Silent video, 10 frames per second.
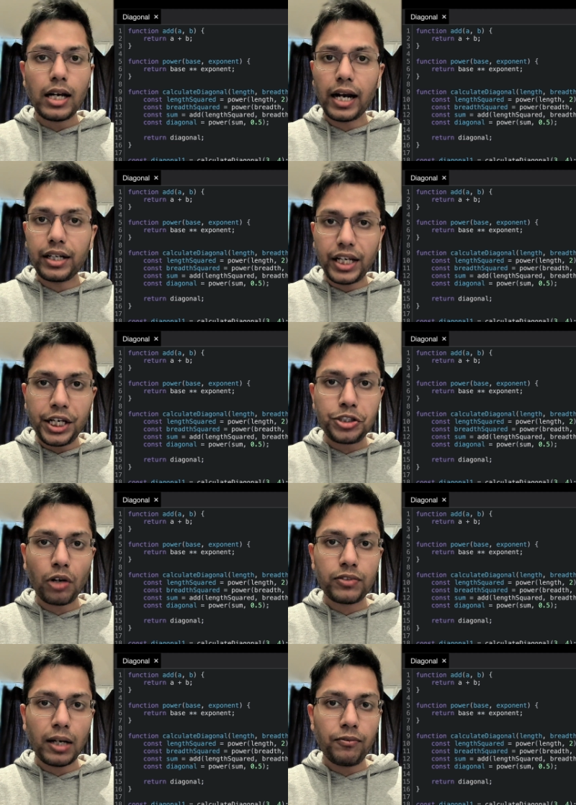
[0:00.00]
and each
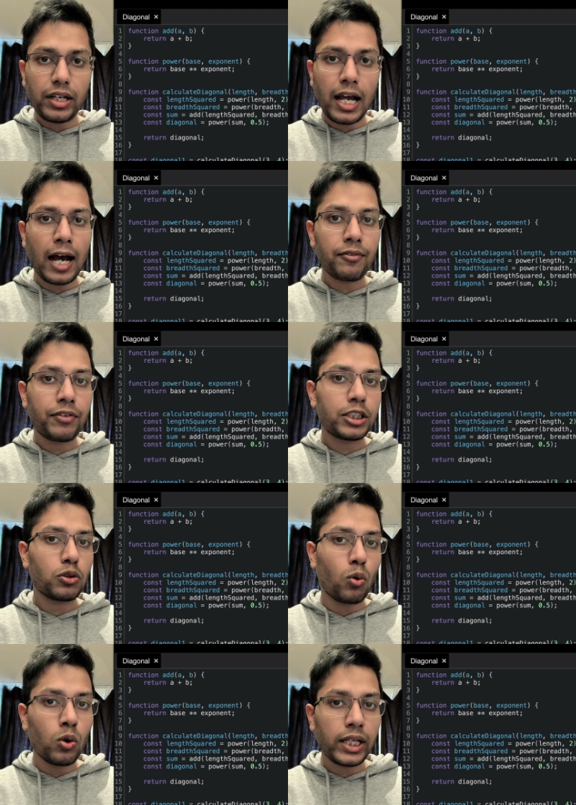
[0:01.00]
of them will have its
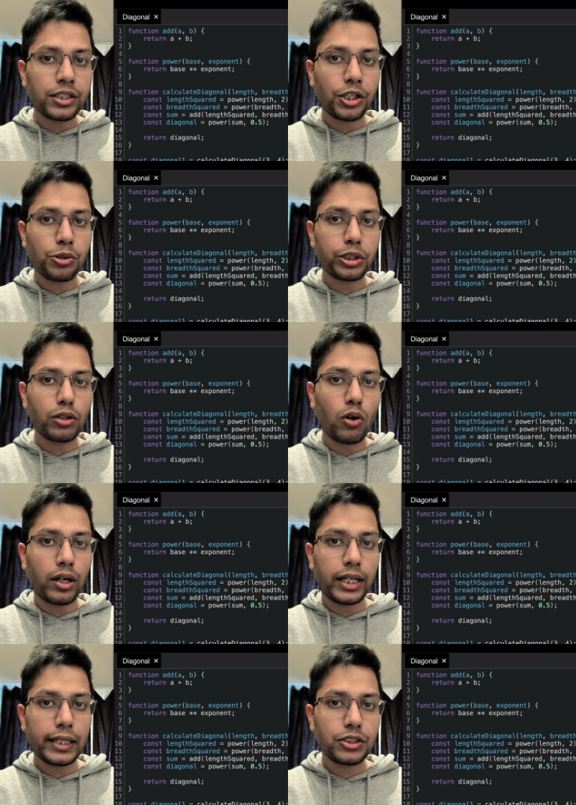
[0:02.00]
own execution
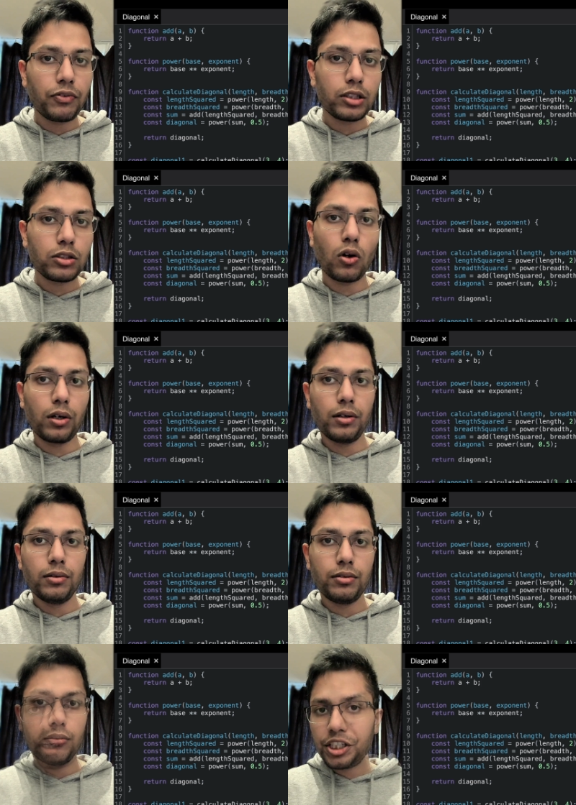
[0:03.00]
context when called.
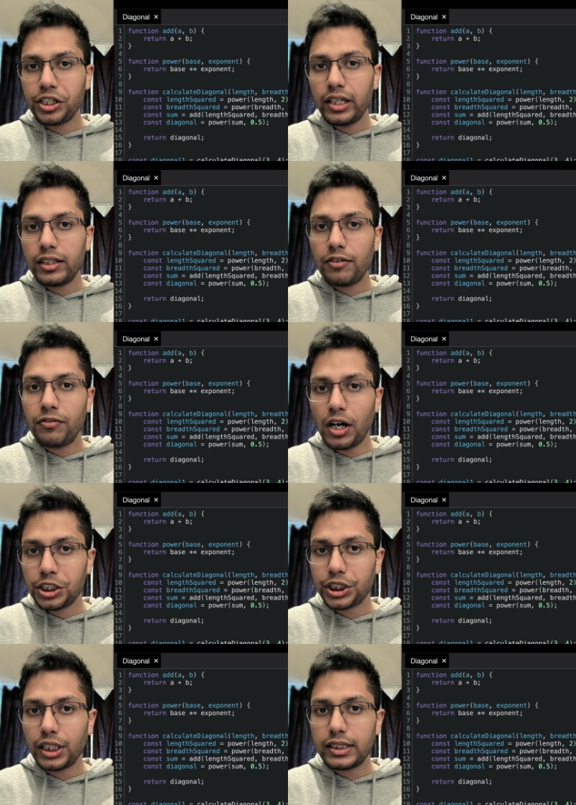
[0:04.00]
Additionally, the
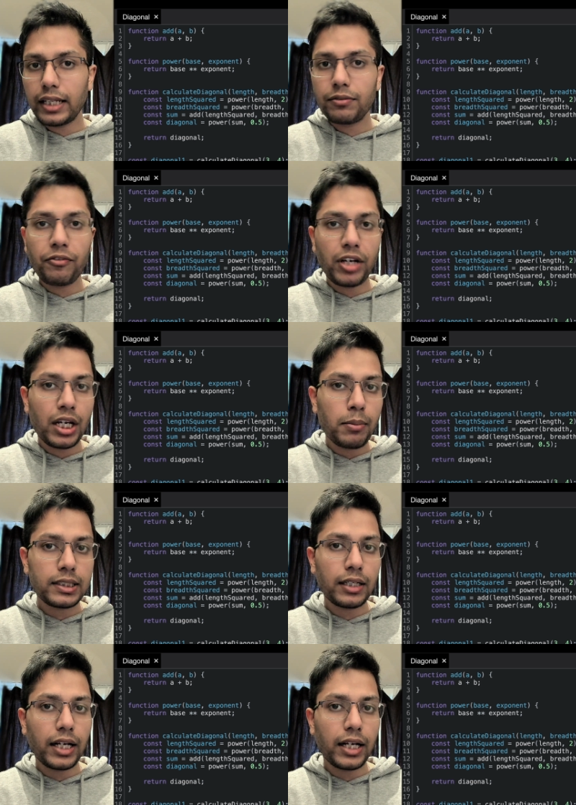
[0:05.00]
functions and the variables are